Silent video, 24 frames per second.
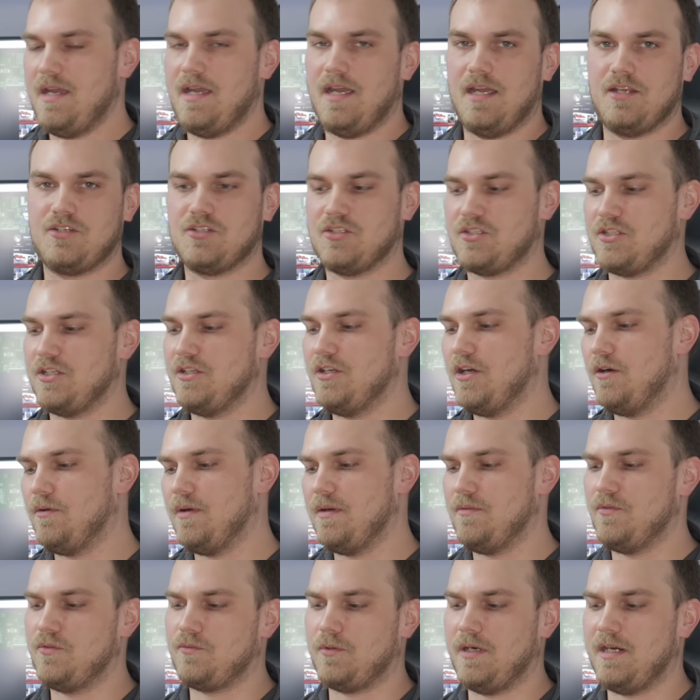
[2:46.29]
And just so you know,
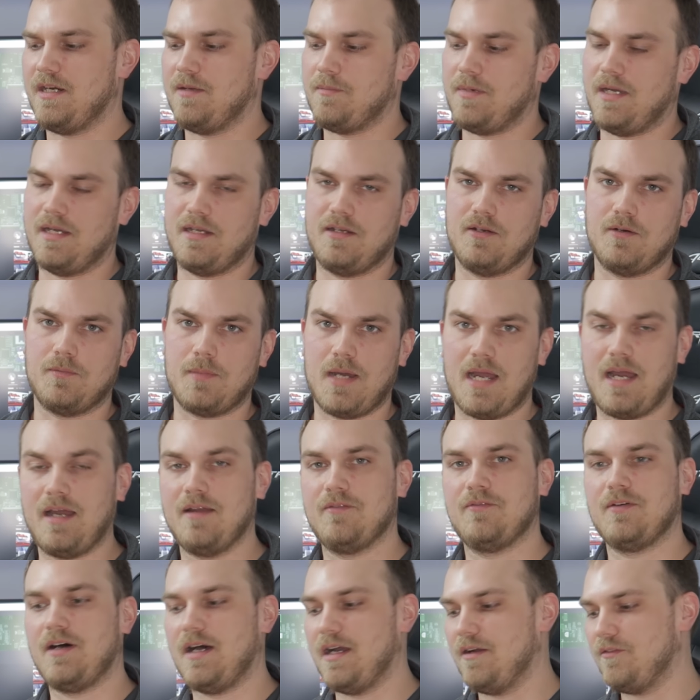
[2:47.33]
it was running on my, you know, my
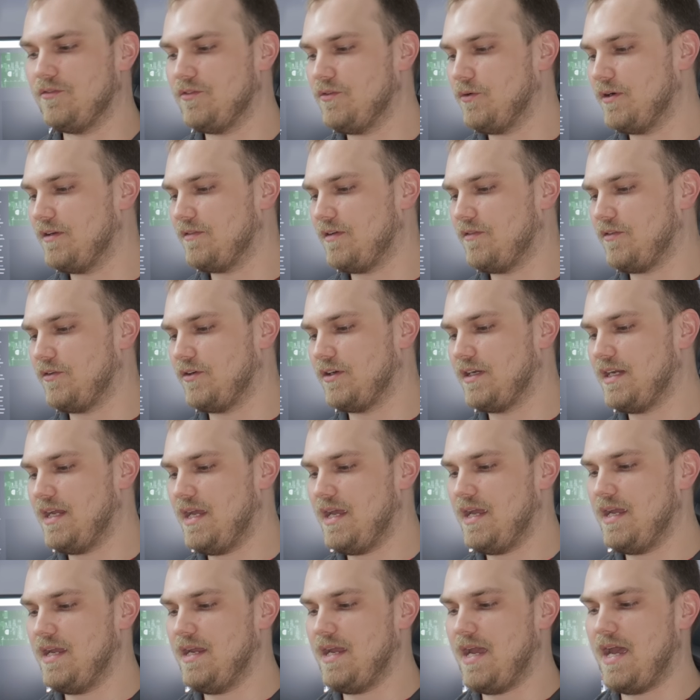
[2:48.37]
i5
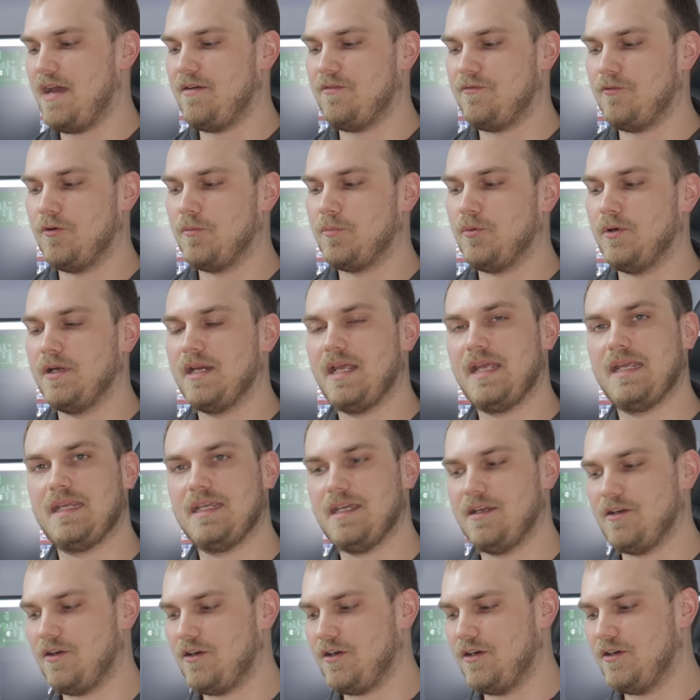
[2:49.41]
2500K at 4.8
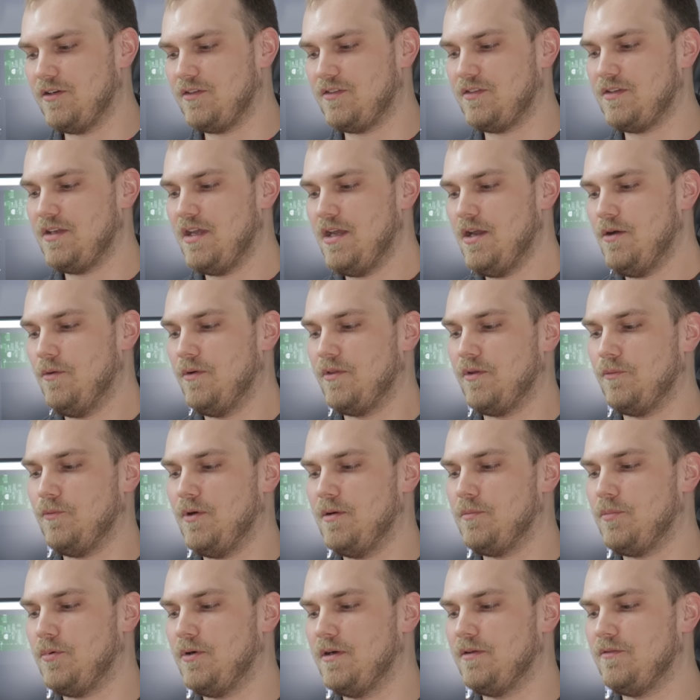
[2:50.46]
gigahertz with a
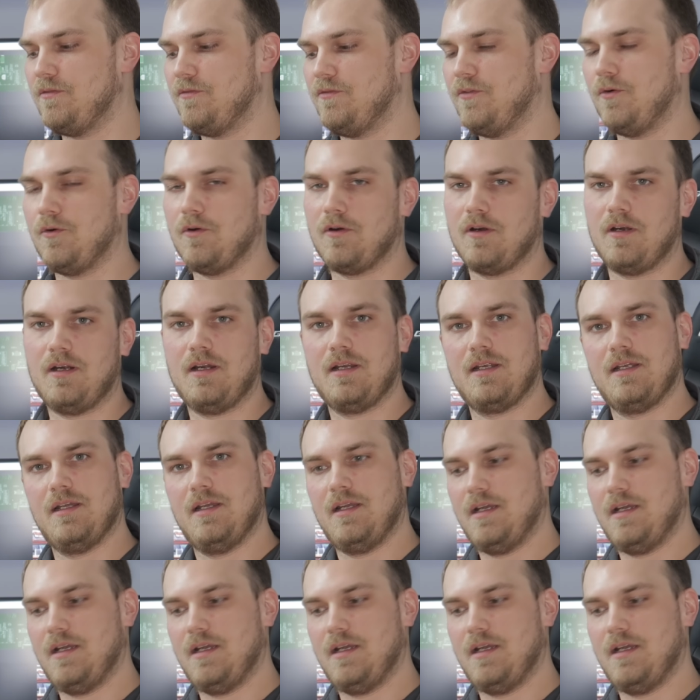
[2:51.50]
1.43